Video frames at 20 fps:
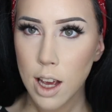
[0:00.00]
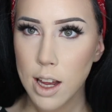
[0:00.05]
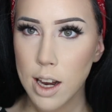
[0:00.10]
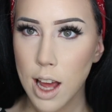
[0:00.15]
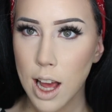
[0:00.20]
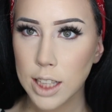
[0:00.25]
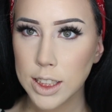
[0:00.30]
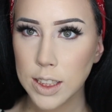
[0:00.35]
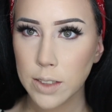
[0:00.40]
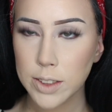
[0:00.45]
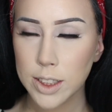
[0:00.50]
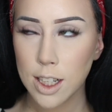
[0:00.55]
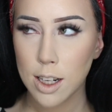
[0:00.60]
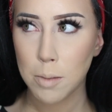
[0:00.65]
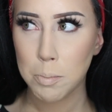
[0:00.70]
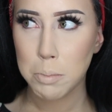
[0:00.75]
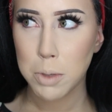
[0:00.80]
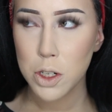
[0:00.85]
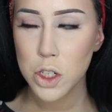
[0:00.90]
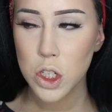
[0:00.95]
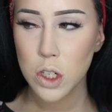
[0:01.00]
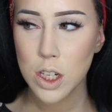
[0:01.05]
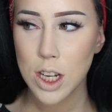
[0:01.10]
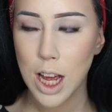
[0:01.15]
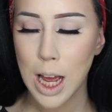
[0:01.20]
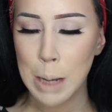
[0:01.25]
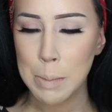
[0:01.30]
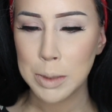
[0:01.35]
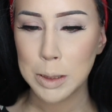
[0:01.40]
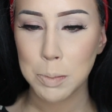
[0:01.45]
And as I've said a bunch of
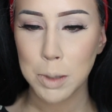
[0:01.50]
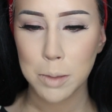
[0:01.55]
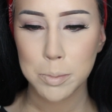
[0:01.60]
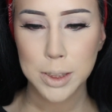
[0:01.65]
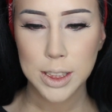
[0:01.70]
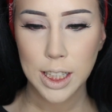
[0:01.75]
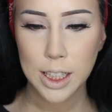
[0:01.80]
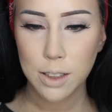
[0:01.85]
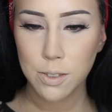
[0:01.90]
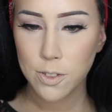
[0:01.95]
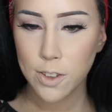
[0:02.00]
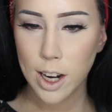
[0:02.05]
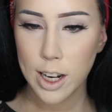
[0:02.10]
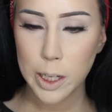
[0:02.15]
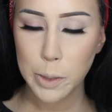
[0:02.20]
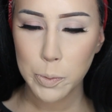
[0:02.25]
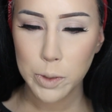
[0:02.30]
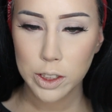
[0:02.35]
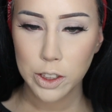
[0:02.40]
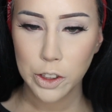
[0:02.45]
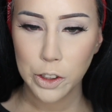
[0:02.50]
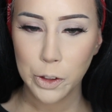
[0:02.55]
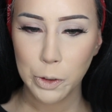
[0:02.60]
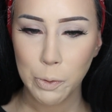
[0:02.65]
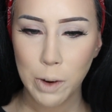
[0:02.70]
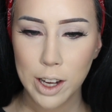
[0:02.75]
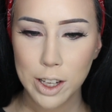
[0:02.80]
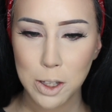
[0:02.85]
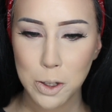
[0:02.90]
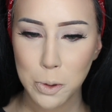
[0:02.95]
times, but I'm saying for anyone
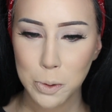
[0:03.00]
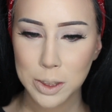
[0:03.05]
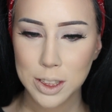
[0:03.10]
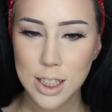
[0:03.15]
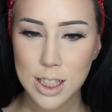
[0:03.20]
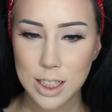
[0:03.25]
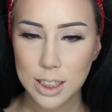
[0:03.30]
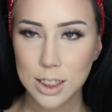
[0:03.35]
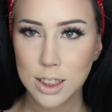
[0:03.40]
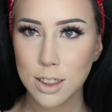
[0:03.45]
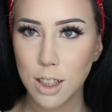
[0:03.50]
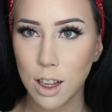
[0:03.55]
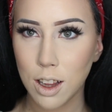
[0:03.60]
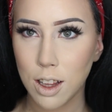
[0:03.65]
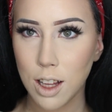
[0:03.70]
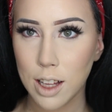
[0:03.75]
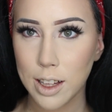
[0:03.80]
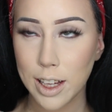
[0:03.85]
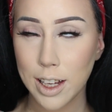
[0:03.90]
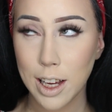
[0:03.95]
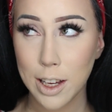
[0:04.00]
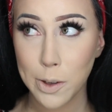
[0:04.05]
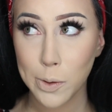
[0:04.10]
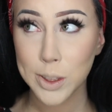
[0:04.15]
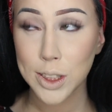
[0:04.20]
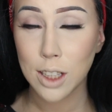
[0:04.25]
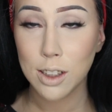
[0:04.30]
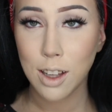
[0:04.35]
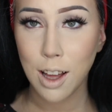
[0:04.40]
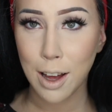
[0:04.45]
new, I use this, like I
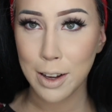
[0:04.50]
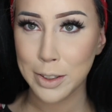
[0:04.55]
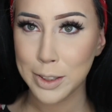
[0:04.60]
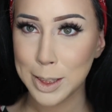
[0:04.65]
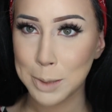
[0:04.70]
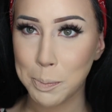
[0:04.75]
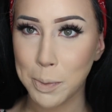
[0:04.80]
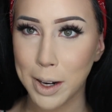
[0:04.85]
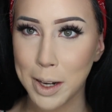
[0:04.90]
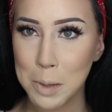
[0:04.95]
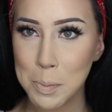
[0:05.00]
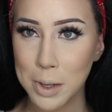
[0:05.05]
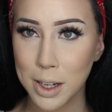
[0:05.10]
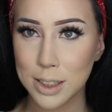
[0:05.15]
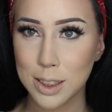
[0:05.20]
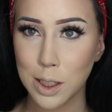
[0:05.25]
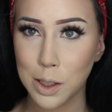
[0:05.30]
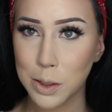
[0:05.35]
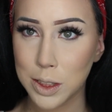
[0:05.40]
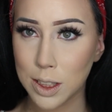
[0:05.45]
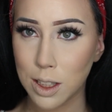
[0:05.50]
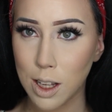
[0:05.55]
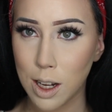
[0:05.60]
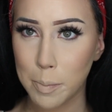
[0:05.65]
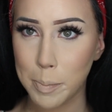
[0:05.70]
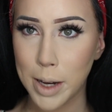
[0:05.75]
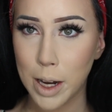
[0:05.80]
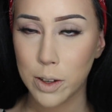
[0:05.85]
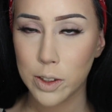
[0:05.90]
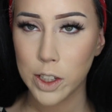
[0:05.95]
use a lot of spray because I use a lot
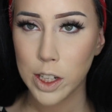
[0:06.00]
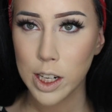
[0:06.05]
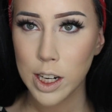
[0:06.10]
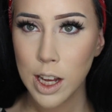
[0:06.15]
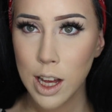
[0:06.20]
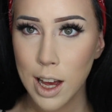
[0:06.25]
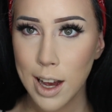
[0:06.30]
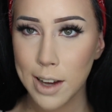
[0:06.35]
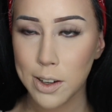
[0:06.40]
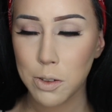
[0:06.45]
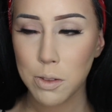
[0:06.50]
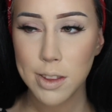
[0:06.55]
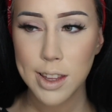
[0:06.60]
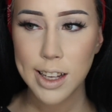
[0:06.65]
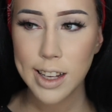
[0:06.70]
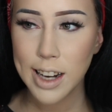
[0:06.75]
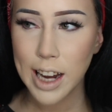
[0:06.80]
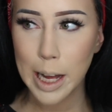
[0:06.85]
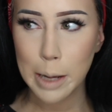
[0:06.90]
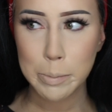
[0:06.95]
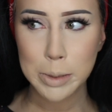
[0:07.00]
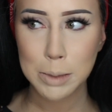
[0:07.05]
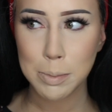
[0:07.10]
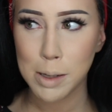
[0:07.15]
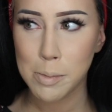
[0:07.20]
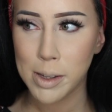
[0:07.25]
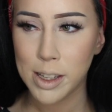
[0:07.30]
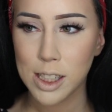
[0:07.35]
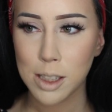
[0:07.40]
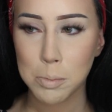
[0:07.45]
of powder. I don't think it helps
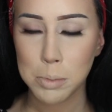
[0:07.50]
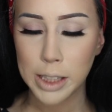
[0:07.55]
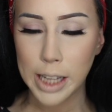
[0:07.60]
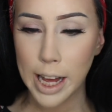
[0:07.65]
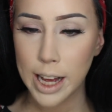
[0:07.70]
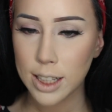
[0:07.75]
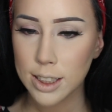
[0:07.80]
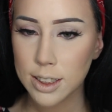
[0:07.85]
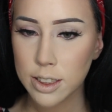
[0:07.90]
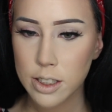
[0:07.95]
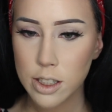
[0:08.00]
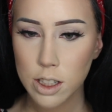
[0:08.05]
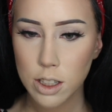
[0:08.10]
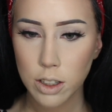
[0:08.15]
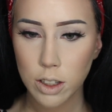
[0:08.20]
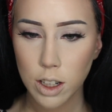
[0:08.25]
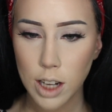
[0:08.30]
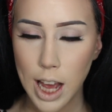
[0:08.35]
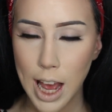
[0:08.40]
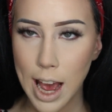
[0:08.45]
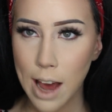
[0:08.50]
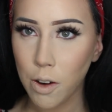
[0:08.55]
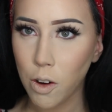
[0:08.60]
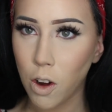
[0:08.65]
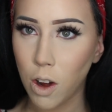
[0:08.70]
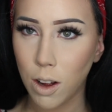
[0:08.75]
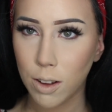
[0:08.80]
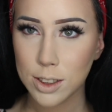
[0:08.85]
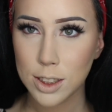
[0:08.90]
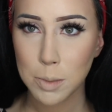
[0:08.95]
my makeup last at
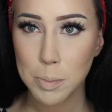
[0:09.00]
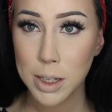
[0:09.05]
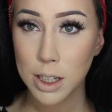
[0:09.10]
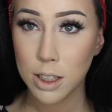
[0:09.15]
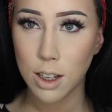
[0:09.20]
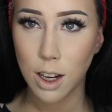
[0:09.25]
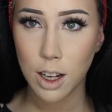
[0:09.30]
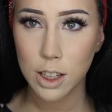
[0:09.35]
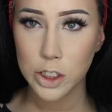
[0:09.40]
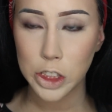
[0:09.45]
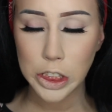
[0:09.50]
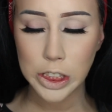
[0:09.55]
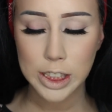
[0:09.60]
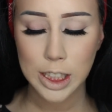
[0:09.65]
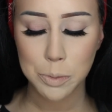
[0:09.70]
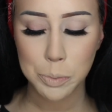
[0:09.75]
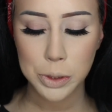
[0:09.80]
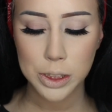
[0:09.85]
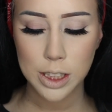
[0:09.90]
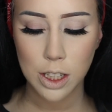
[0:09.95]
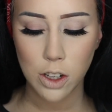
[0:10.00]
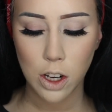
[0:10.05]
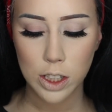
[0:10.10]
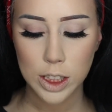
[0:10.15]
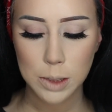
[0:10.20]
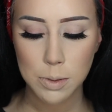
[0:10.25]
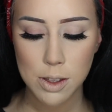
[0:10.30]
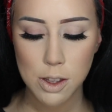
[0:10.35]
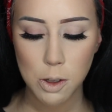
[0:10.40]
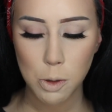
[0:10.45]
all, to be 110%
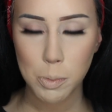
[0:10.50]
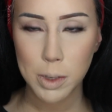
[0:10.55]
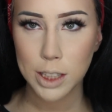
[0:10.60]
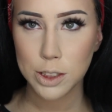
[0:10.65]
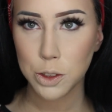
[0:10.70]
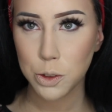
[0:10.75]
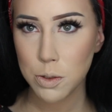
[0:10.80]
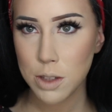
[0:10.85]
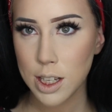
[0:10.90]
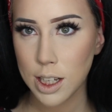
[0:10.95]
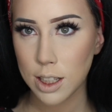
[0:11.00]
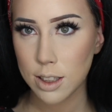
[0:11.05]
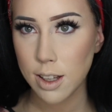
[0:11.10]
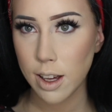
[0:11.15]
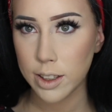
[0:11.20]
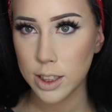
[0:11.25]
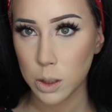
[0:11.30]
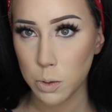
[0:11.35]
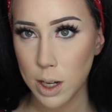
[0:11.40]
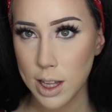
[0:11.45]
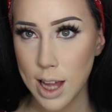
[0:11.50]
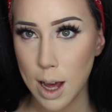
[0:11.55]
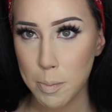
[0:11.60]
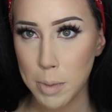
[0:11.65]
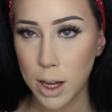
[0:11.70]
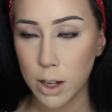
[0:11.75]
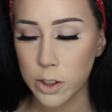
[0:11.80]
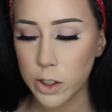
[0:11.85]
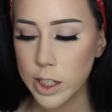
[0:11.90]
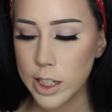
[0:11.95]
honest with you, but I do think it takes away that
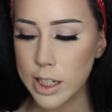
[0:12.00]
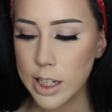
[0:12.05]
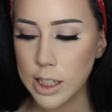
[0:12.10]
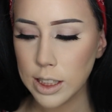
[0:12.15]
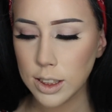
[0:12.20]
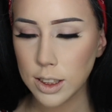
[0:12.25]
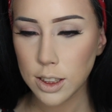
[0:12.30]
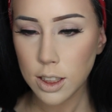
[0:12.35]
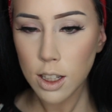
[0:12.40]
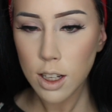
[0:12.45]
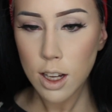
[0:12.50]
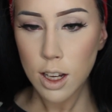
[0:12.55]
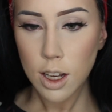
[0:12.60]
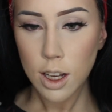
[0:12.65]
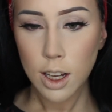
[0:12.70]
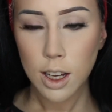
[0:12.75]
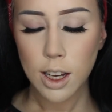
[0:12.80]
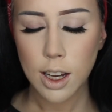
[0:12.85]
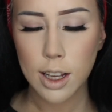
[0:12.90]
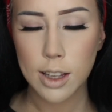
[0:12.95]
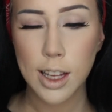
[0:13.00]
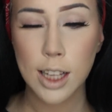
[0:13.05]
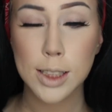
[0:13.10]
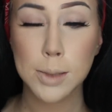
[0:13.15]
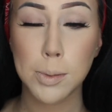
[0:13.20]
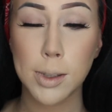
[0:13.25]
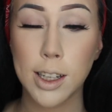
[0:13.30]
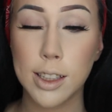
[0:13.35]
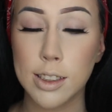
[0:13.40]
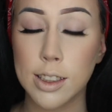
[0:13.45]
powderiness, and
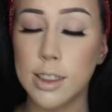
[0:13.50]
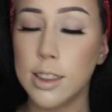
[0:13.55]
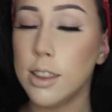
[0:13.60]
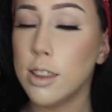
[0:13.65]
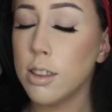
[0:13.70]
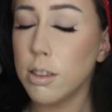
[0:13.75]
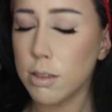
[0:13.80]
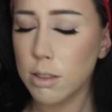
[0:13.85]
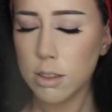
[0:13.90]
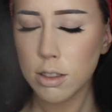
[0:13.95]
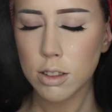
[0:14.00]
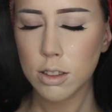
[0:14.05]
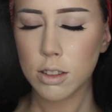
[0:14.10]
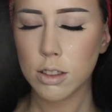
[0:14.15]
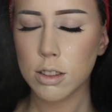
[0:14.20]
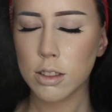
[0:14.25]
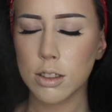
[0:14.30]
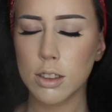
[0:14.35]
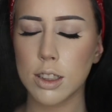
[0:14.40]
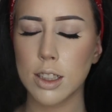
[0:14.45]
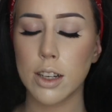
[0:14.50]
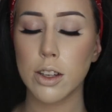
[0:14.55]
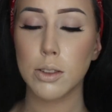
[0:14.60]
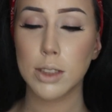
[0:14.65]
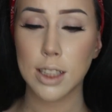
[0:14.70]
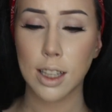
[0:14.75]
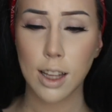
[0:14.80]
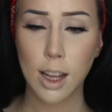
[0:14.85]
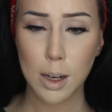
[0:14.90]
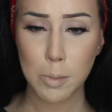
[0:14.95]
that's what I need because I
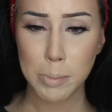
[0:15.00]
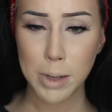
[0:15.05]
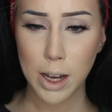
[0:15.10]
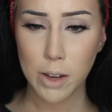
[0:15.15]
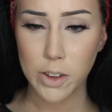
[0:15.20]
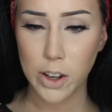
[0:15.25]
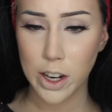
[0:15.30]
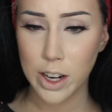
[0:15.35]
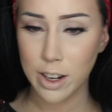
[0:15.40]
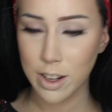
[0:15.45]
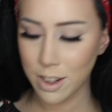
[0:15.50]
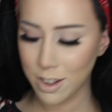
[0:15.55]
use a lot of powder.